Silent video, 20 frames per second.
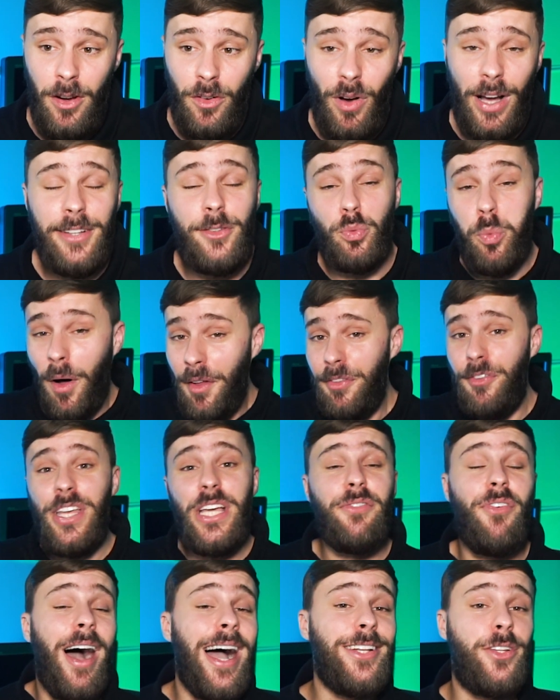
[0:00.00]
right? It's one
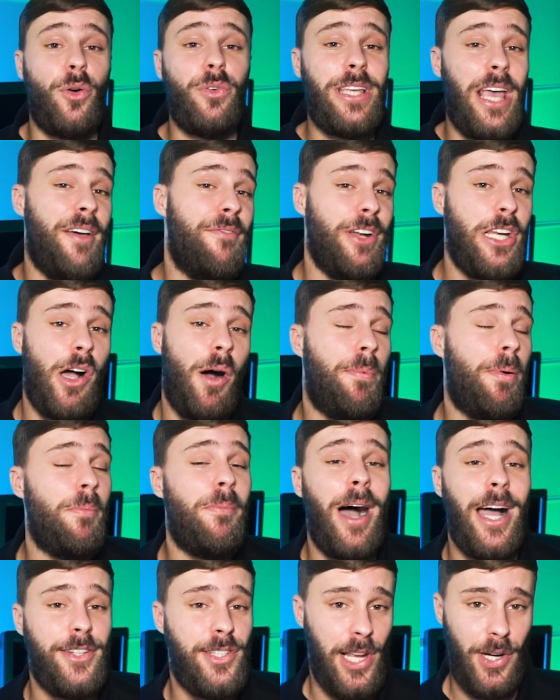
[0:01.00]
thing if I don't get a video up on
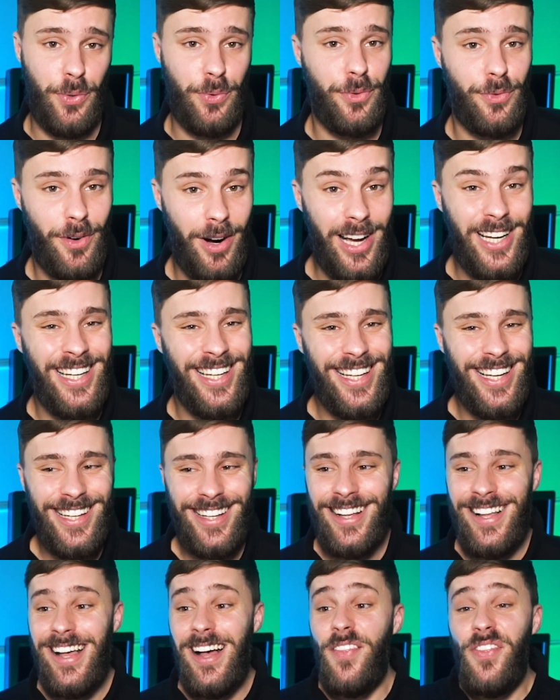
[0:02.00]
my channel, right?
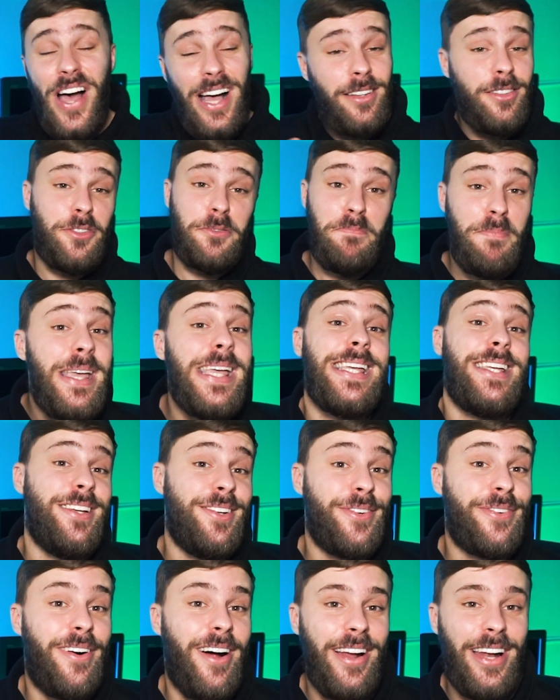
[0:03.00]
that's me,
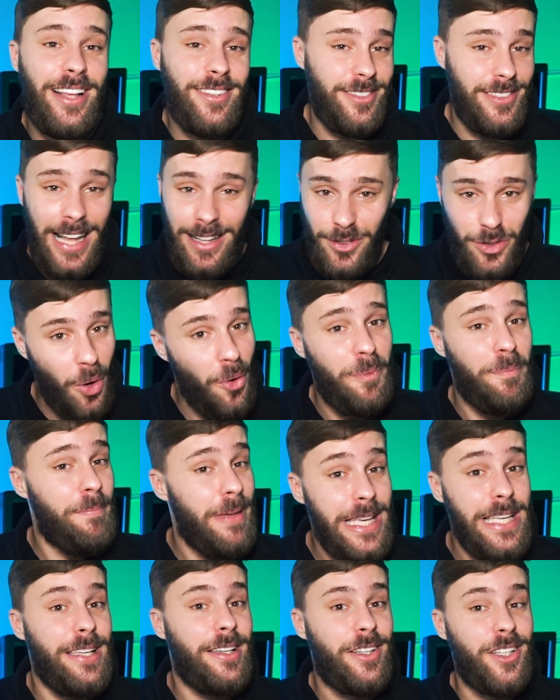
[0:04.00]
right? That's, that's on
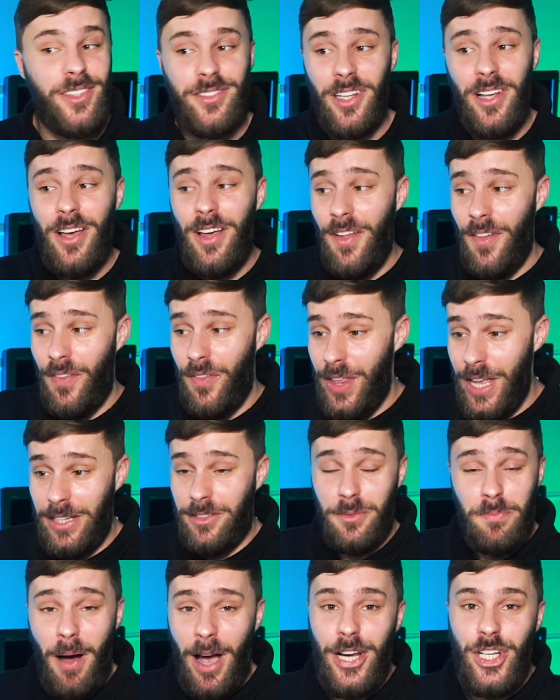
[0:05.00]
me because
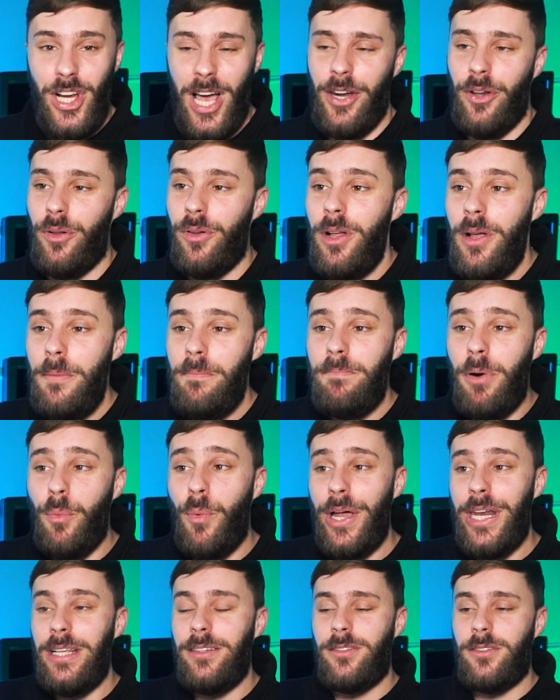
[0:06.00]
it's my channel. But
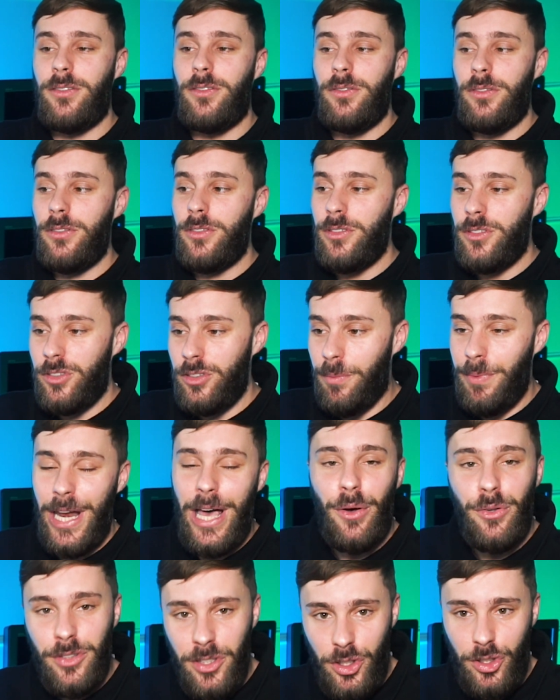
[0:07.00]
when it's someone
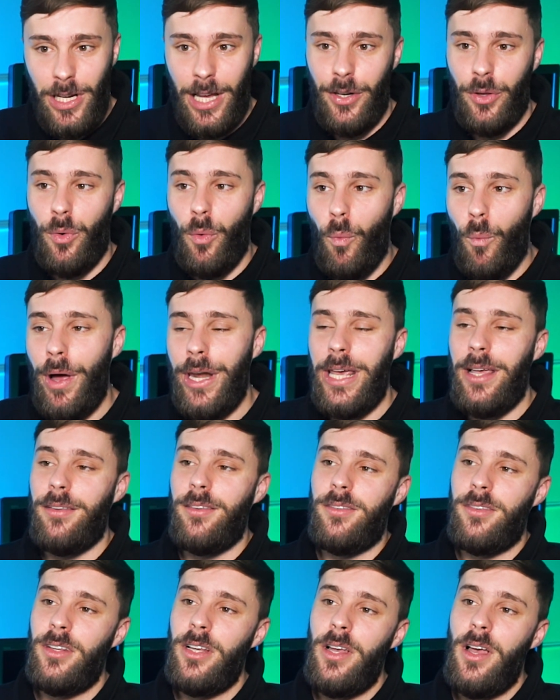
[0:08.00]
else's channel, when
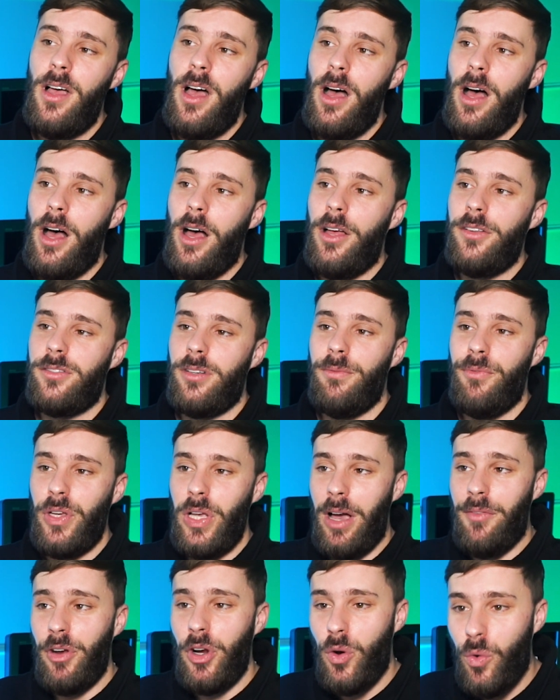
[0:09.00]
it's uh,
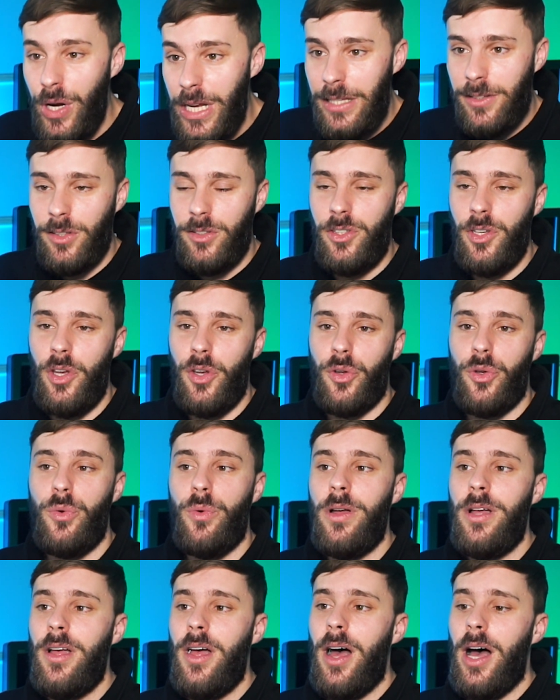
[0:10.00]
something I've agreed to
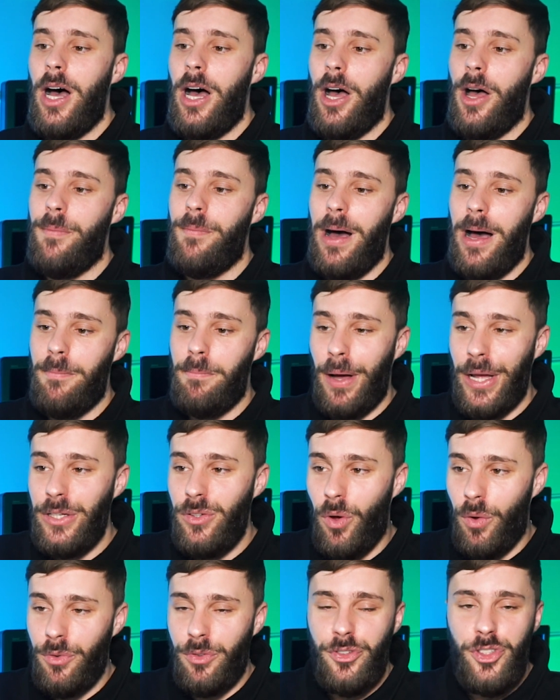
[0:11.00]
do, um, and by
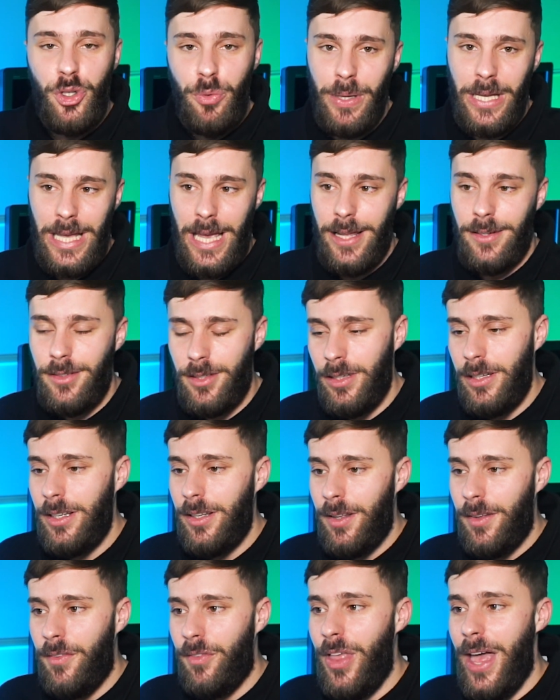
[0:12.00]
not doing it,
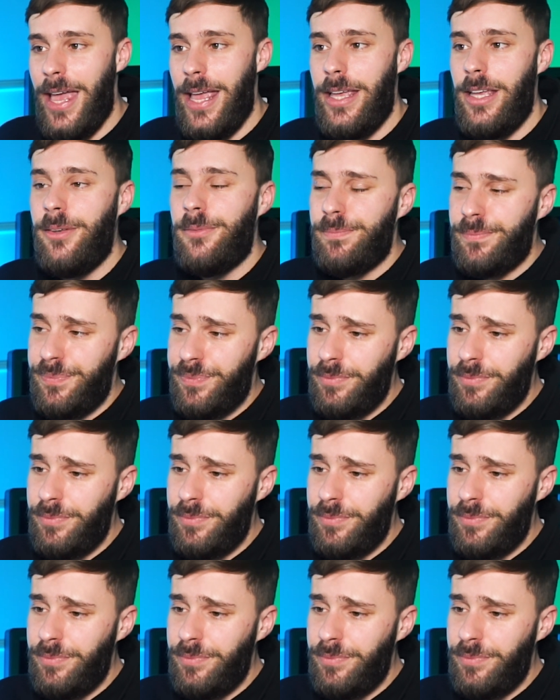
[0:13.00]
they,